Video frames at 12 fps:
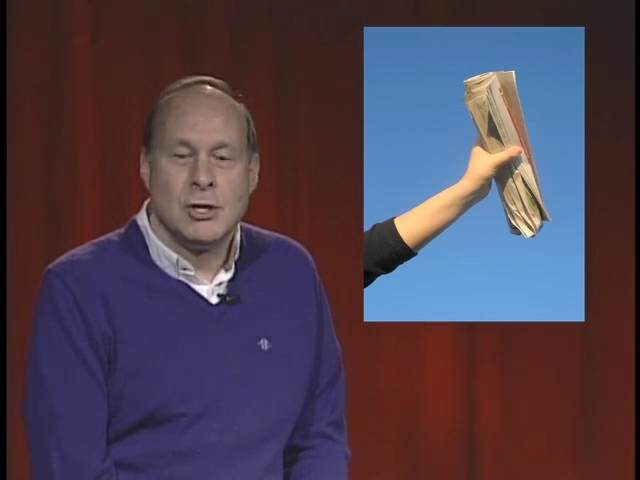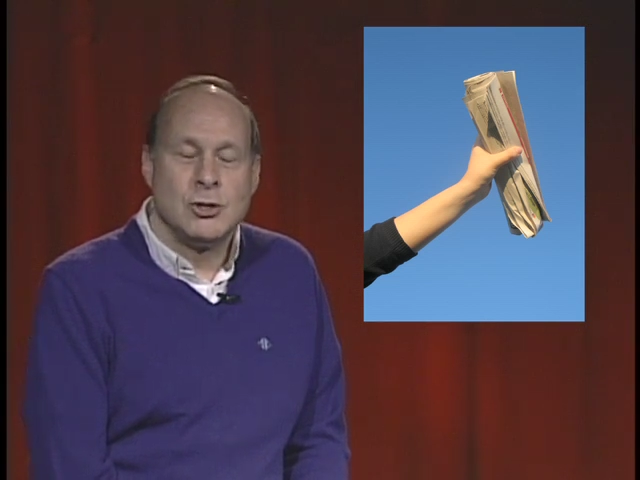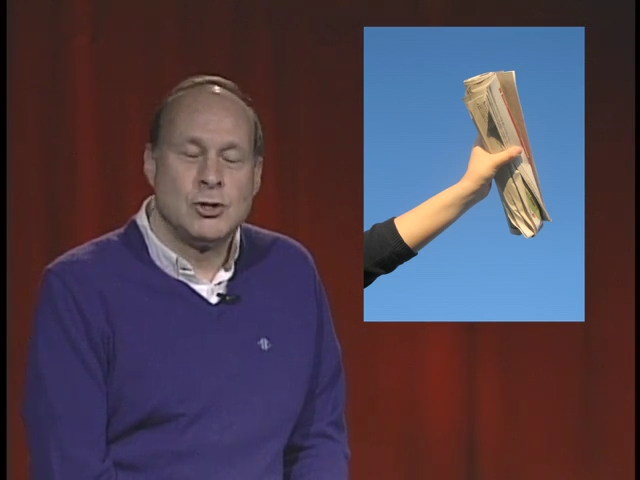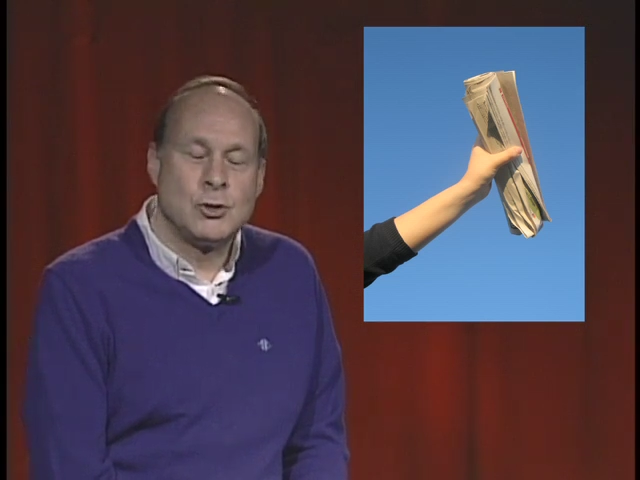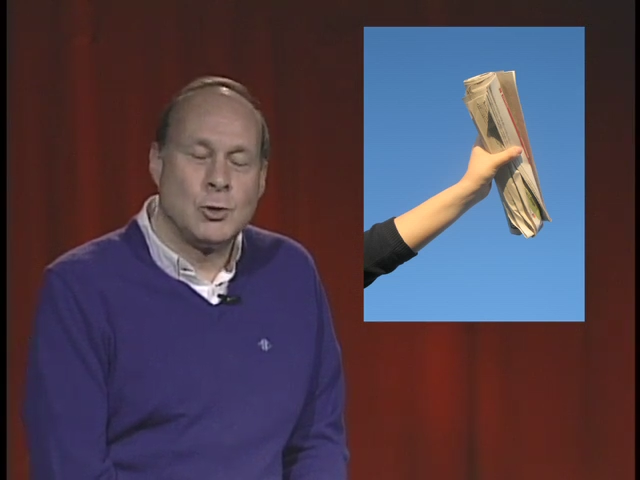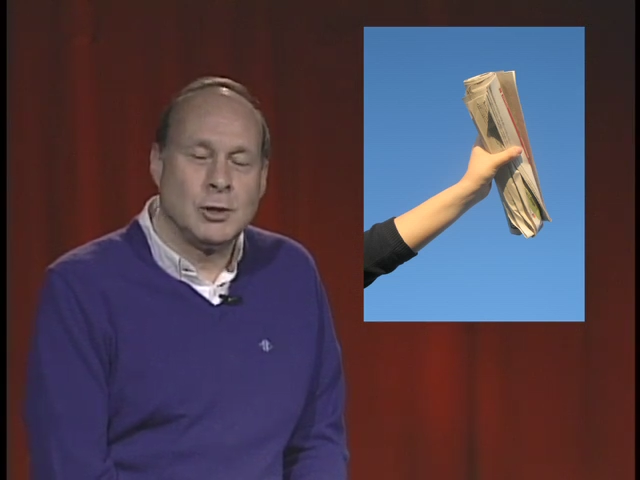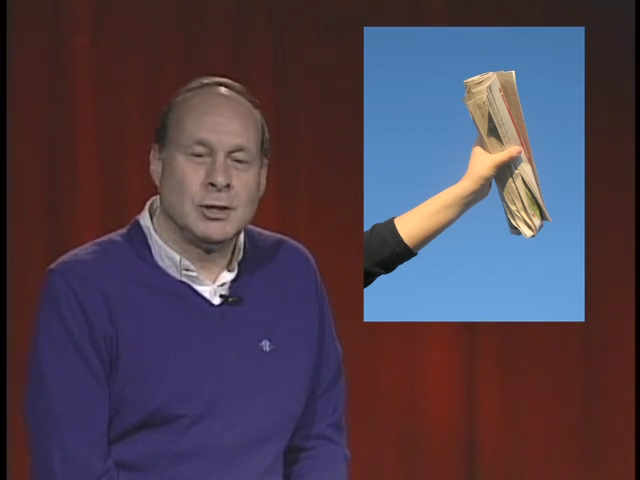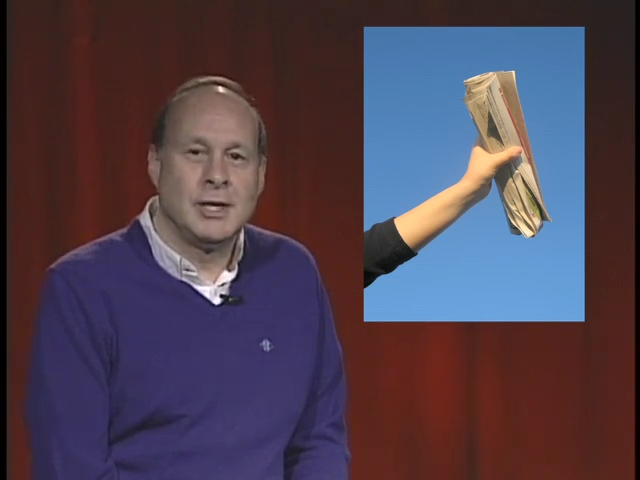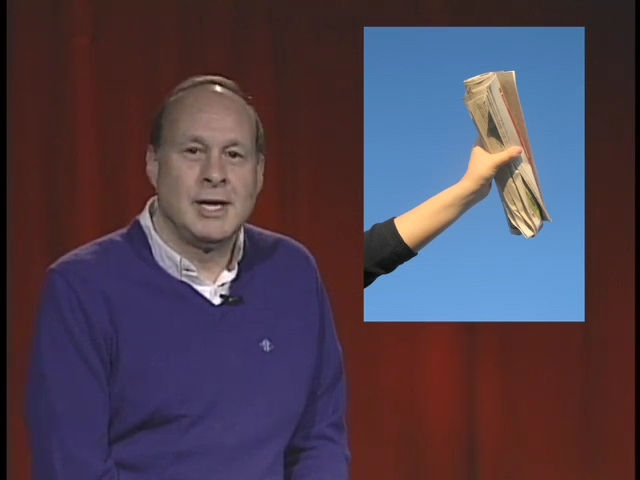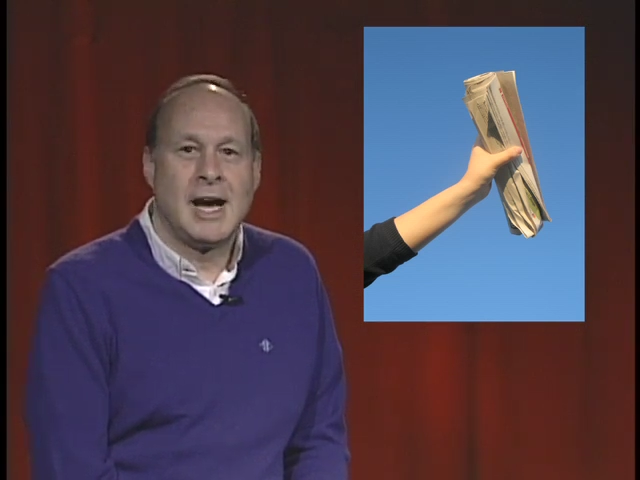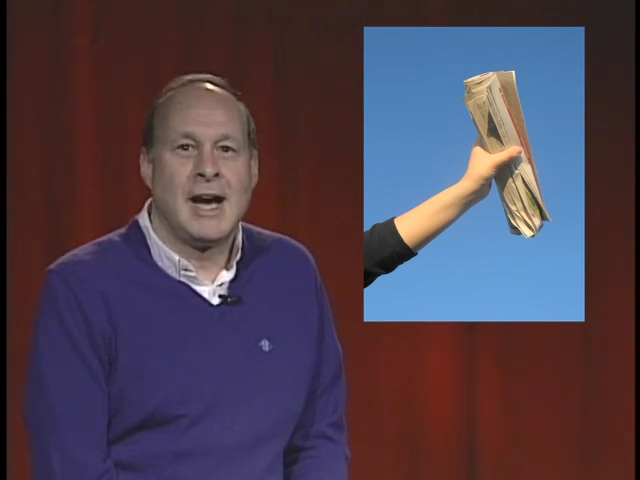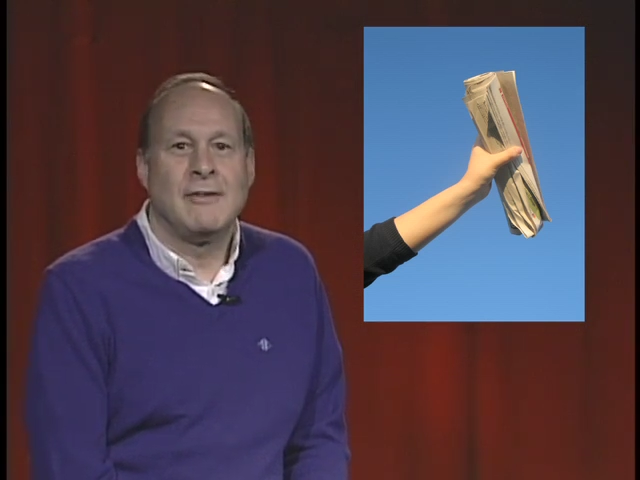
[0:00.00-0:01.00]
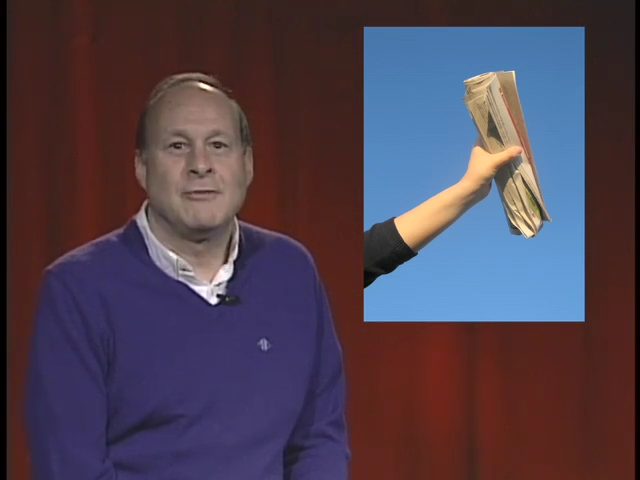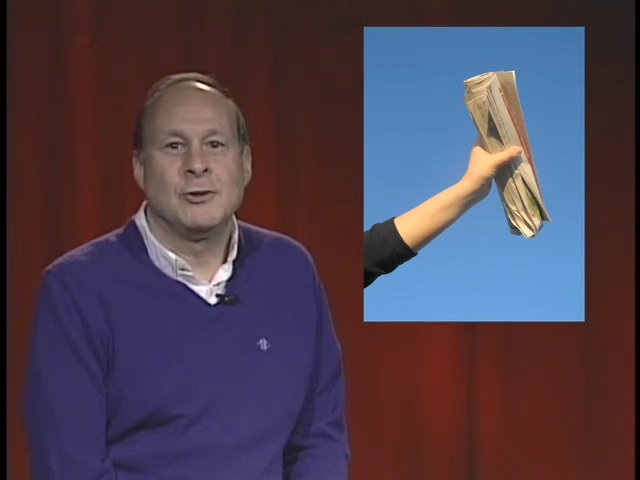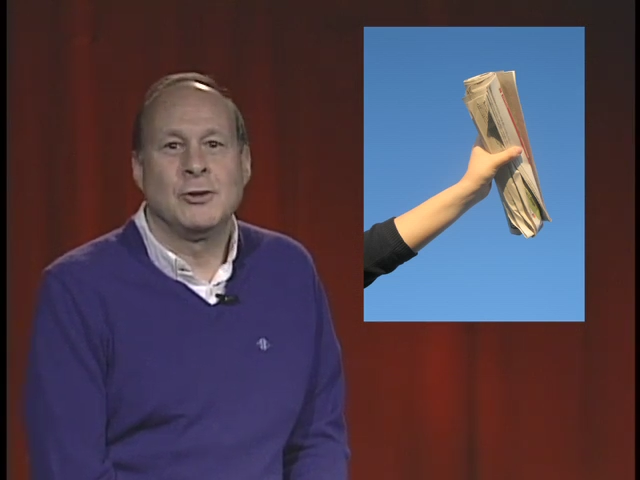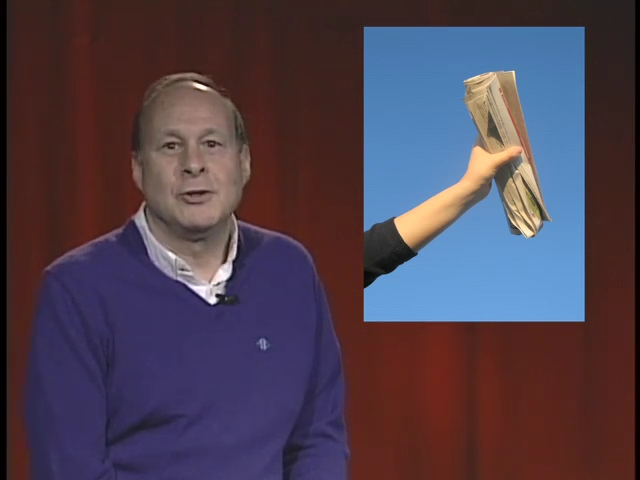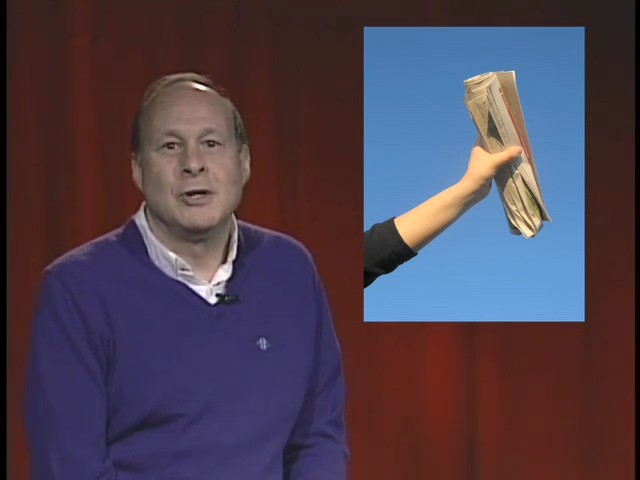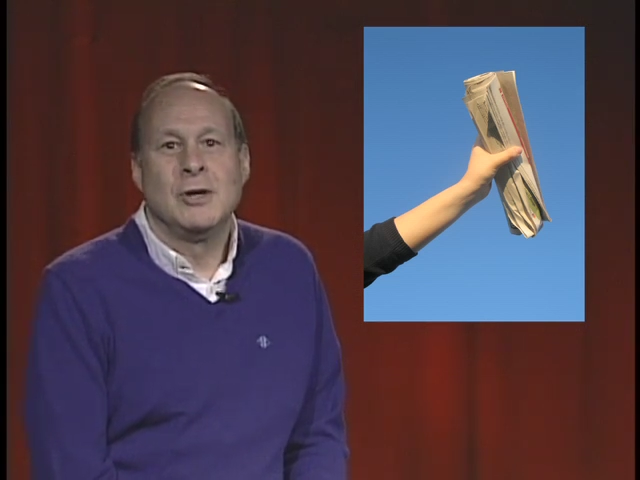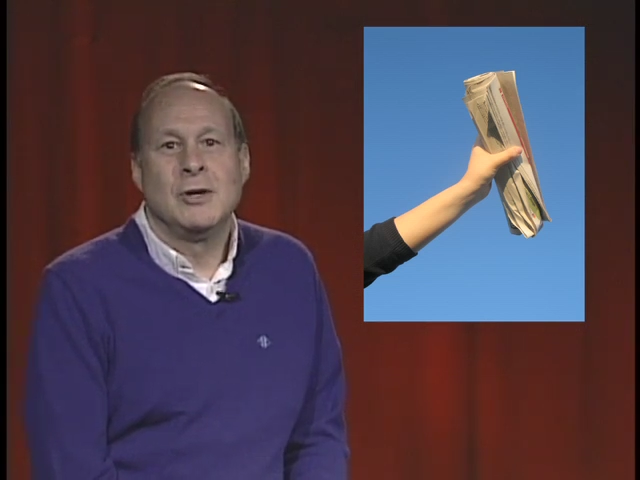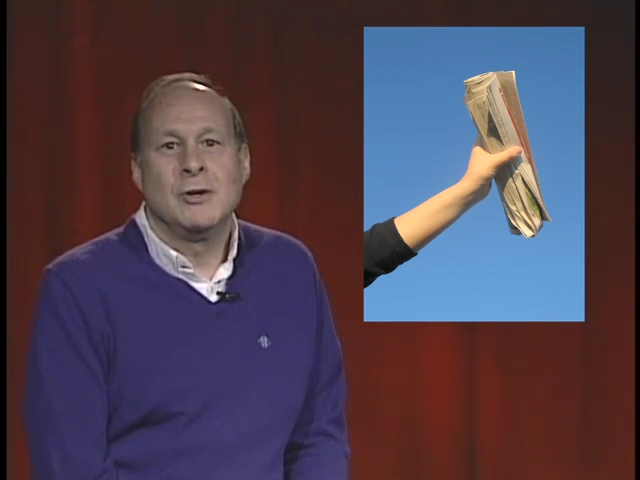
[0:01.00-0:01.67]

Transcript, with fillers: Shortly after,